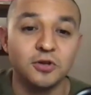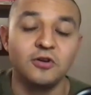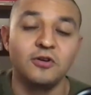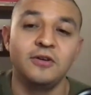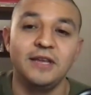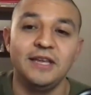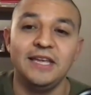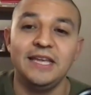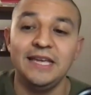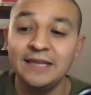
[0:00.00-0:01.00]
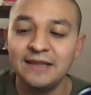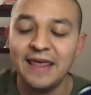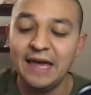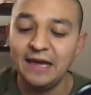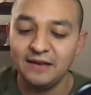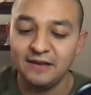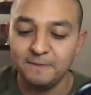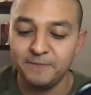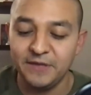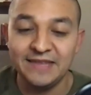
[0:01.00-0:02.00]
learn in that
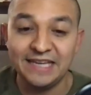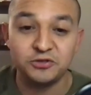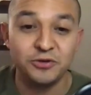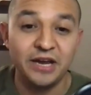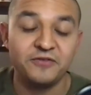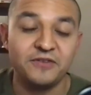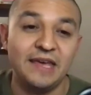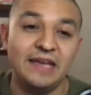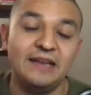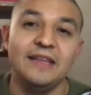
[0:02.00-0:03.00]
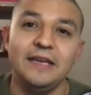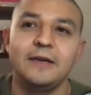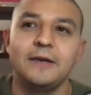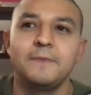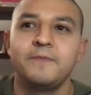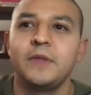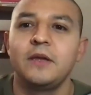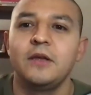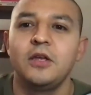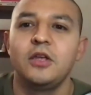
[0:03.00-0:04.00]
in that draft that like
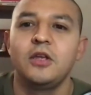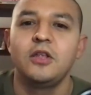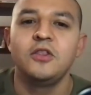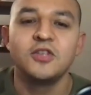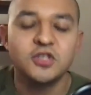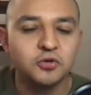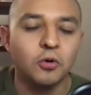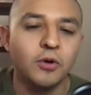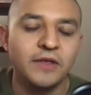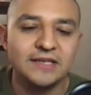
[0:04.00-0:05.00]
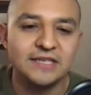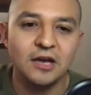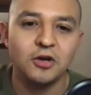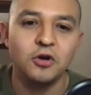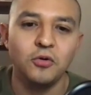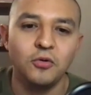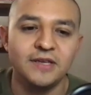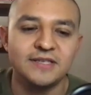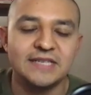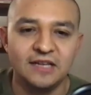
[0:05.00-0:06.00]
the story that Thiago
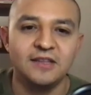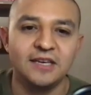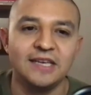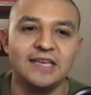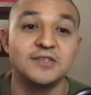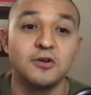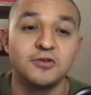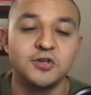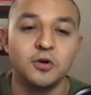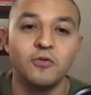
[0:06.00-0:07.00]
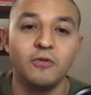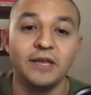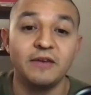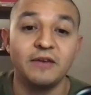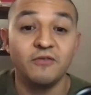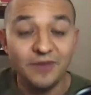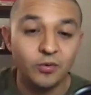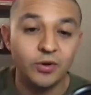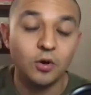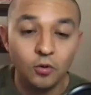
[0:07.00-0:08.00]
is telling is also like
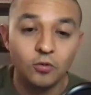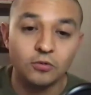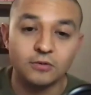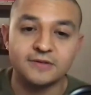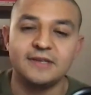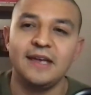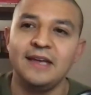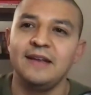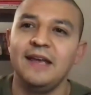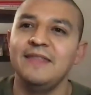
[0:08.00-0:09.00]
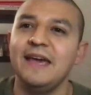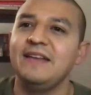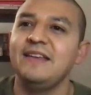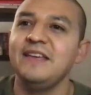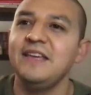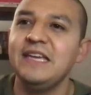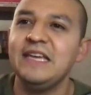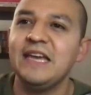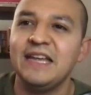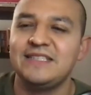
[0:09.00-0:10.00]
very old, and, and that
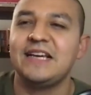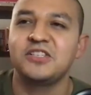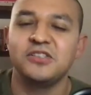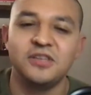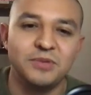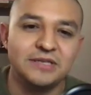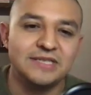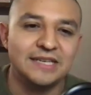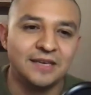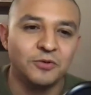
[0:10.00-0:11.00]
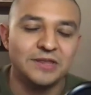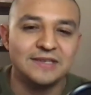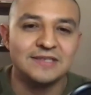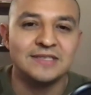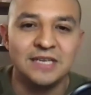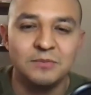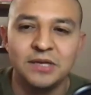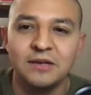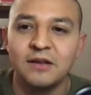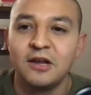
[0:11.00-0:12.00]
he has actually been dealing with this
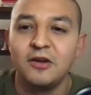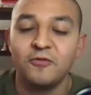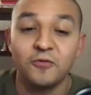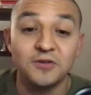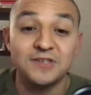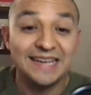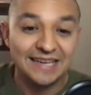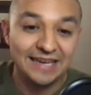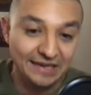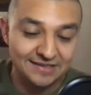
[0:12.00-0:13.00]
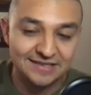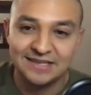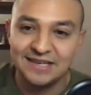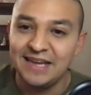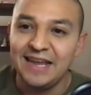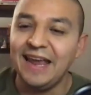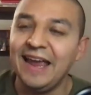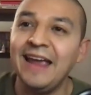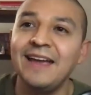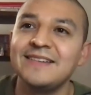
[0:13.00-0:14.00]
demon for decades,
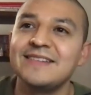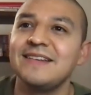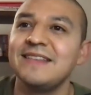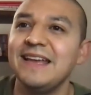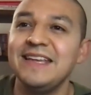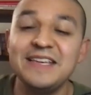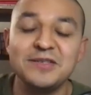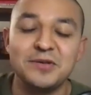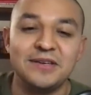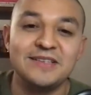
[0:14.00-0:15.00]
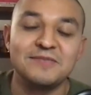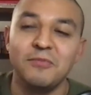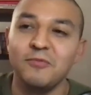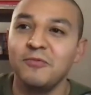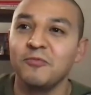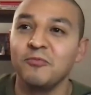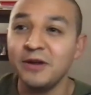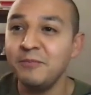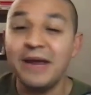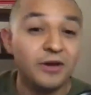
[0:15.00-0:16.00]
and that he's he's
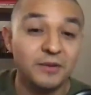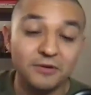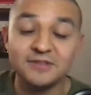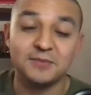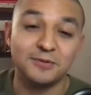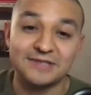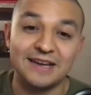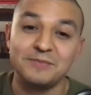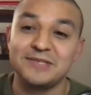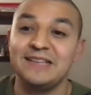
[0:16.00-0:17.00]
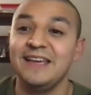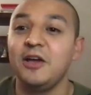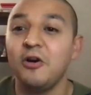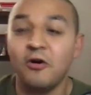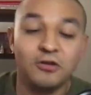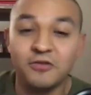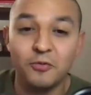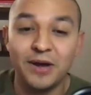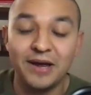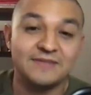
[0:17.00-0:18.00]
remarried multiple times, and like all of the
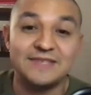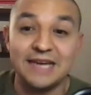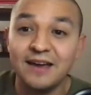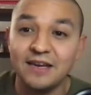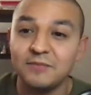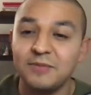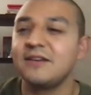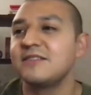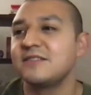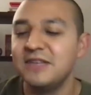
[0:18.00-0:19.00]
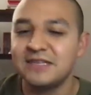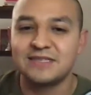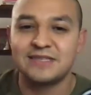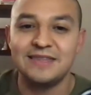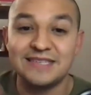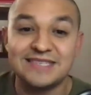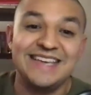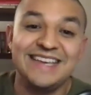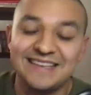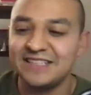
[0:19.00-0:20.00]
wives have died because of this this
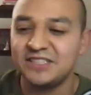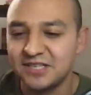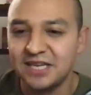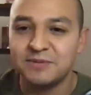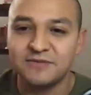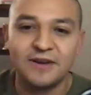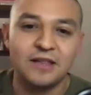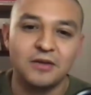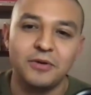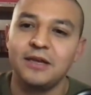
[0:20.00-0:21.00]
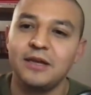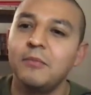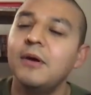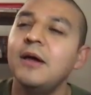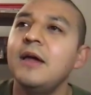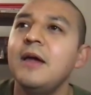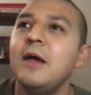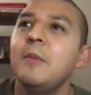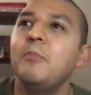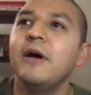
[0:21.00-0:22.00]
thing that just keeps following him.
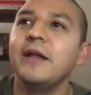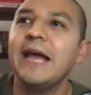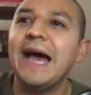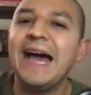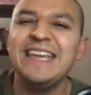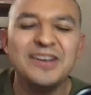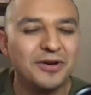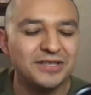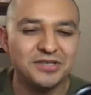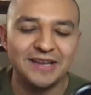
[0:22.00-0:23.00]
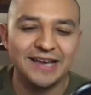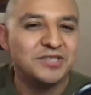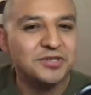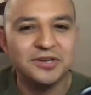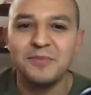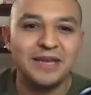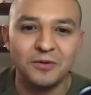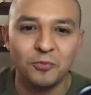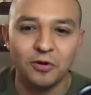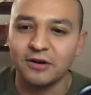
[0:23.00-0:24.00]
But I, you know, I just I just couldn't make
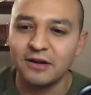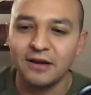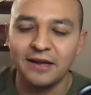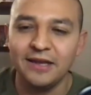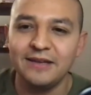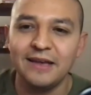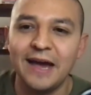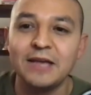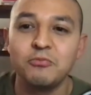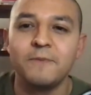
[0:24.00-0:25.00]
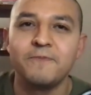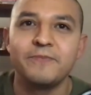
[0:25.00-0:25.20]
it work. It I